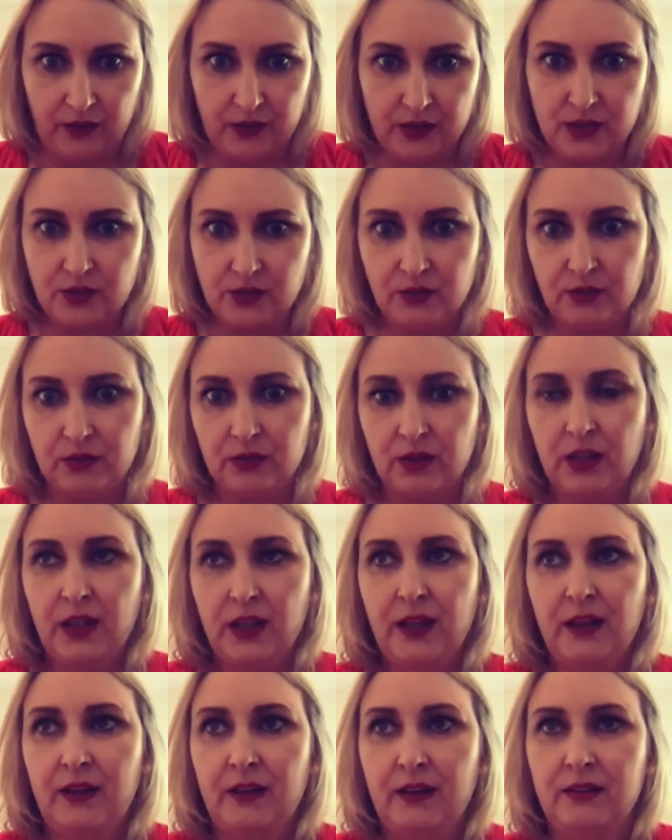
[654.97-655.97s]
So
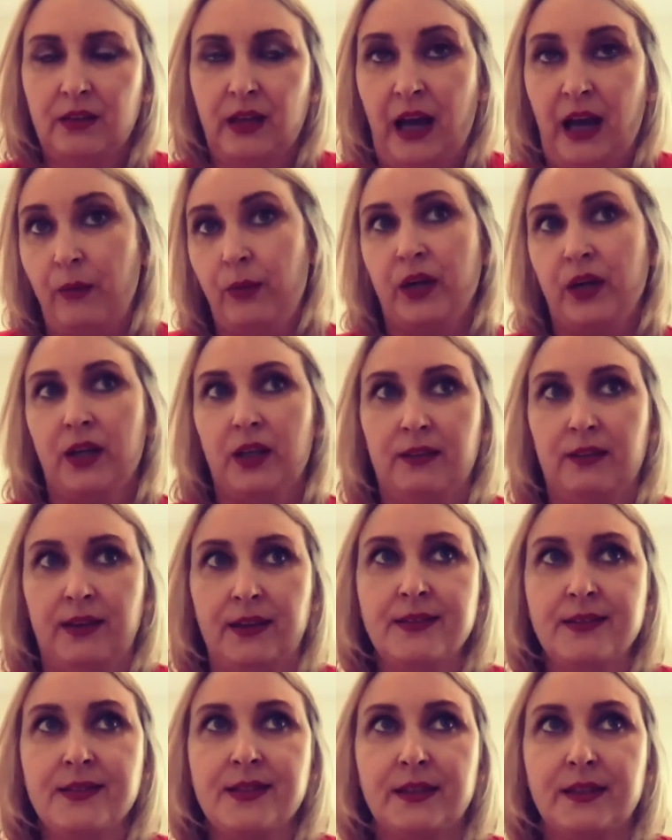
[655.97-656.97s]
I work in
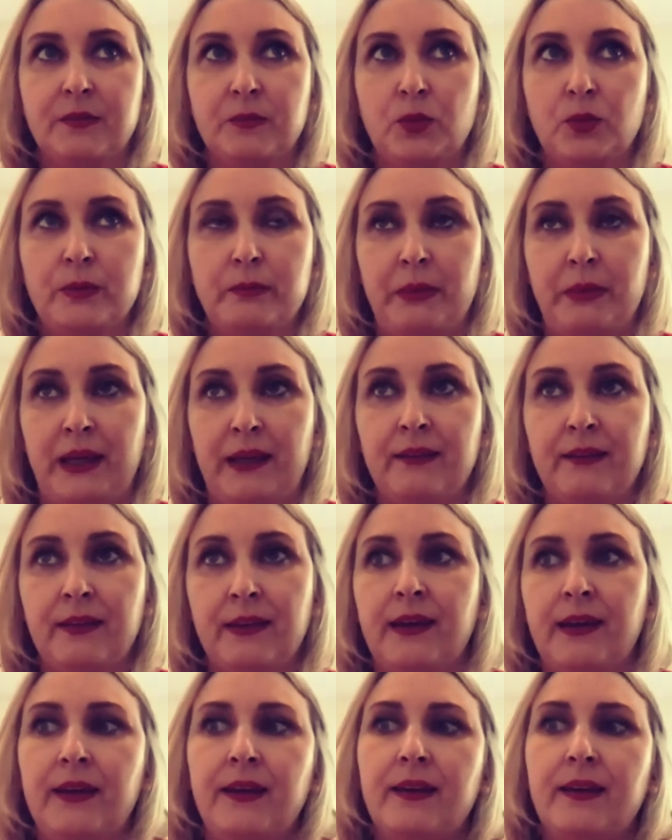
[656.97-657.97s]
London
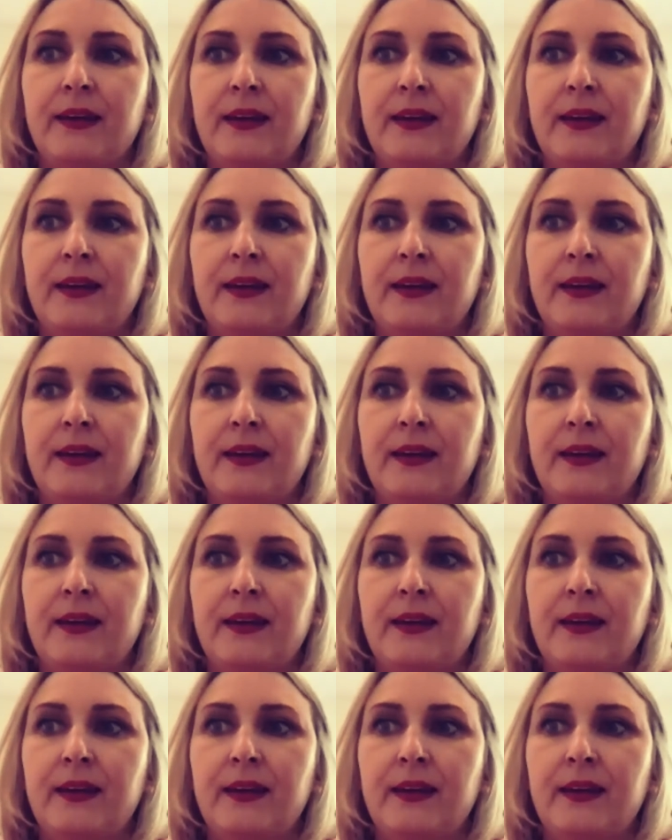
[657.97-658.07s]
mainly.